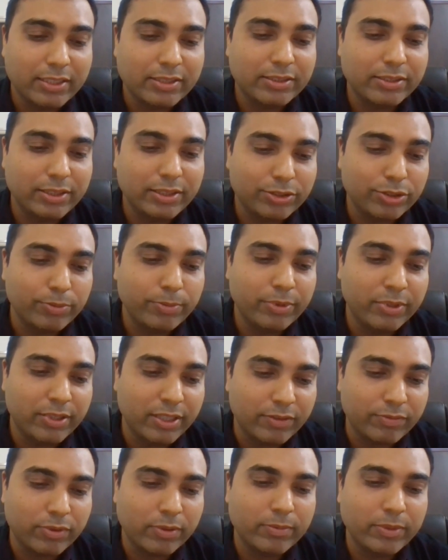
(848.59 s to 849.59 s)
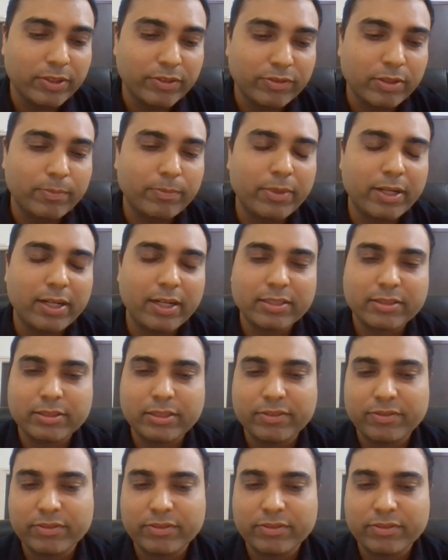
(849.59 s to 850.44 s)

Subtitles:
gets distributed from different plants,